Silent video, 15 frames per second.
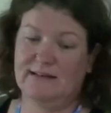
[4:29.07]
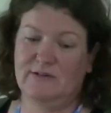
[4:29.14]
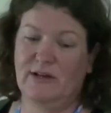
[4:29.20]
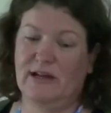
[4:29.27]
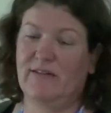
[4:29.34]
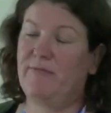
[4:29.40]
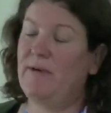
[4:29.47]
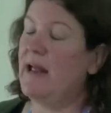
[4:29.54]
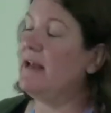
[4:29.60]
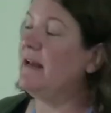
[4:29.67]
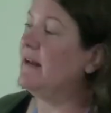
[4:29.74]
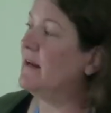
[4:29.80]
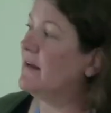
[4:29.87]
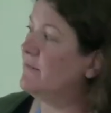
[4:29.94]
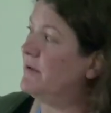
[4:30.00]
to explain
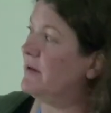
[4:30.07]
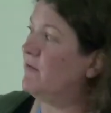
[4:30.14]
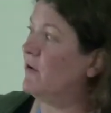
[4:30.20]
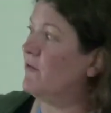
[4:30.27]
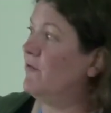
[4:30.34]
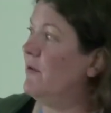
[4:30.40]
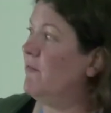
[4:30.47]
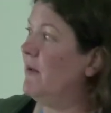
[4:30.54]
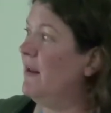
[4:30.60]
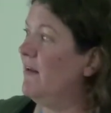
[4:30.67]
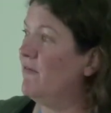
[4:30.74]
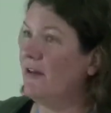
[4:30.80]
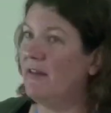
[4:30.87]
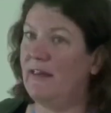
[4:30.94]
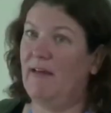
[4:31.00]
a little bit what we
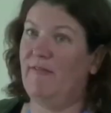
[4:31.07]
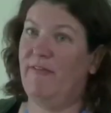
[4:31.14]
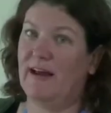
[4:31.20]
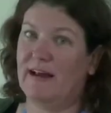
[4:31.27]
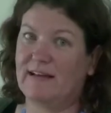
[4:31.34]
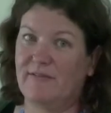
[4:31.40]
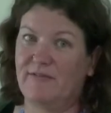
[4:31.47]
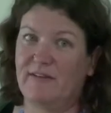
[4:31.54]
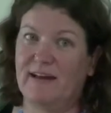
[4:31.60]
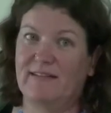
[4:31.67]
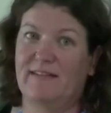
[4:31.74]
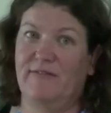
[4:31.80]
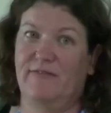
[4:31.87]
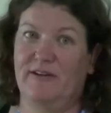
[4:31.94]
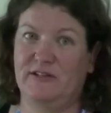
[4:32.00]
mean with
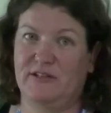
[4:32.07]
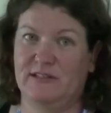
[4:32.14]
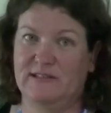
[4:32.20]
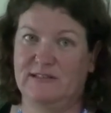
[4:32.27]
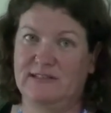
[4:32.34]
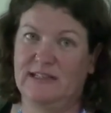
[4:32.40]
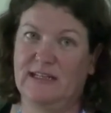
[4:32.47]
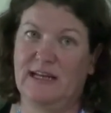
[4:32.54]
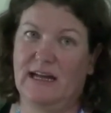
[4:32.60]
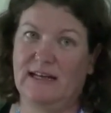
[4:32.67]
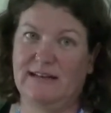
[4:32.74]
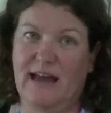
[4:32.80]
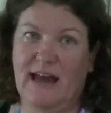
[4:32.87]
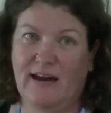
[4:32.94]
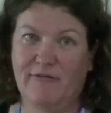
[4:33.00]
effectiveness, efficiency,
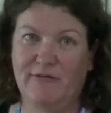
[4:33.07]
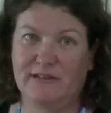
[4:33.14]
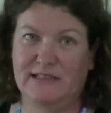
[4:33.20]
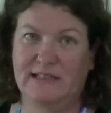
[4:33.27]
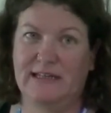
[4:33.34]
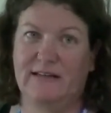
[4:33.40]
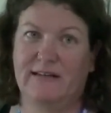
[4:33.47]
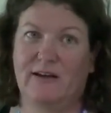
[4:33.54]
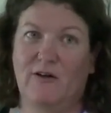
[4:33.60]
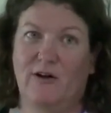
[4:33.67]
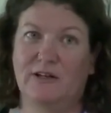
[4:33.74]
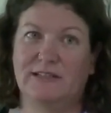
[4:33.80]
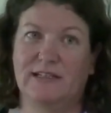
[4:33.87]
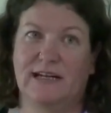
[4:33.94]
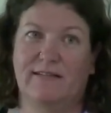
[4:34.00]
and equity in the
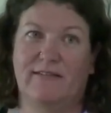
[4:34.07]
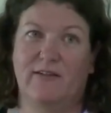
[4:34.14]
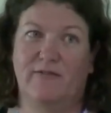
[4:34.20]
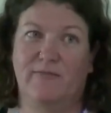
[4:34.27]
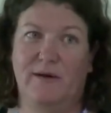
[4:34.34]
context of